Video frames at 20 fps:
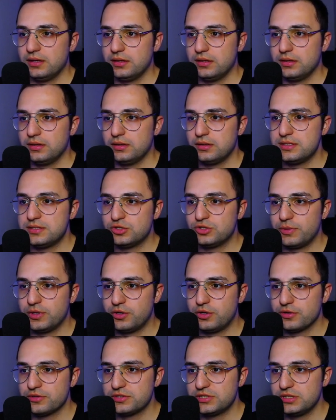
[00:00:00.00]
is to be
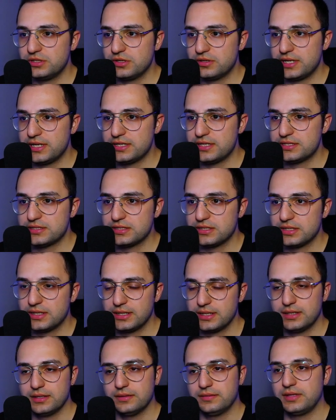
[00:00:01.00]
considered is
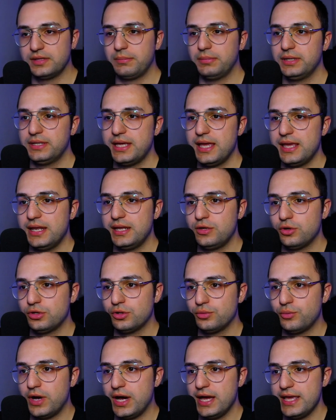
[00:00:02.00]
duplicating on the
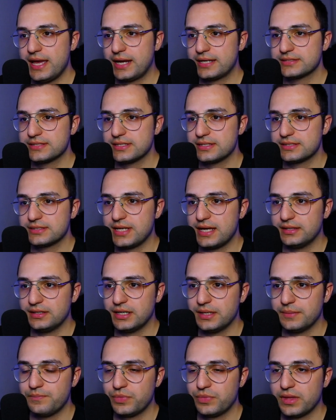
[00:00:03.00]
Y axis kind
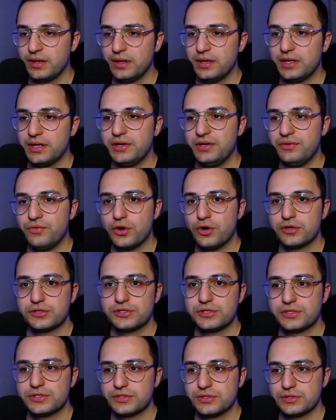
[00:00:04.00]
of
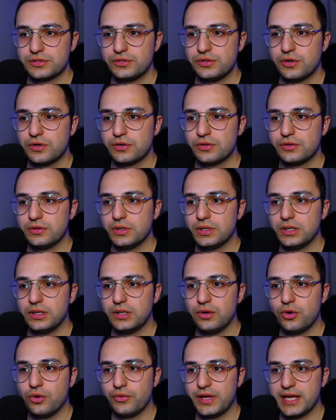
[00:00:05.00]
reverse your
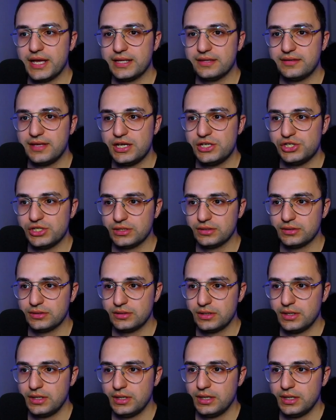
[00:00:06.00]
orientation.
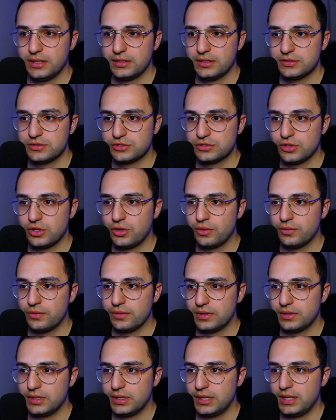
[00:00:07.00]
So
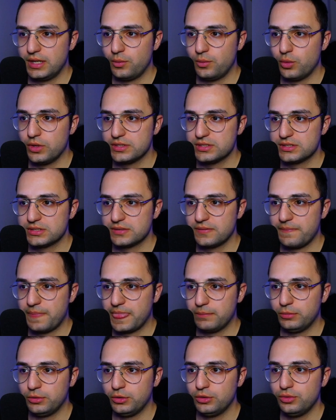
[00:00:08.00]
it was
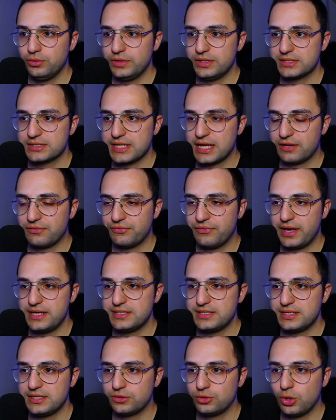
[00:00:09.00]
blue, it's like
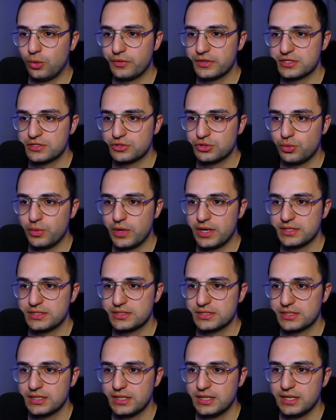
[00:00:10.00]
facing towards to
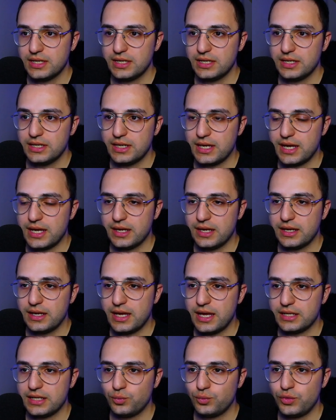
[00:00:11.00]
us,
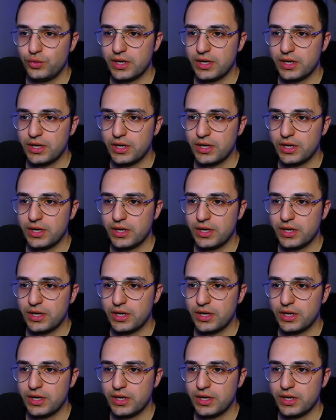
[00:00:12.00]
and we are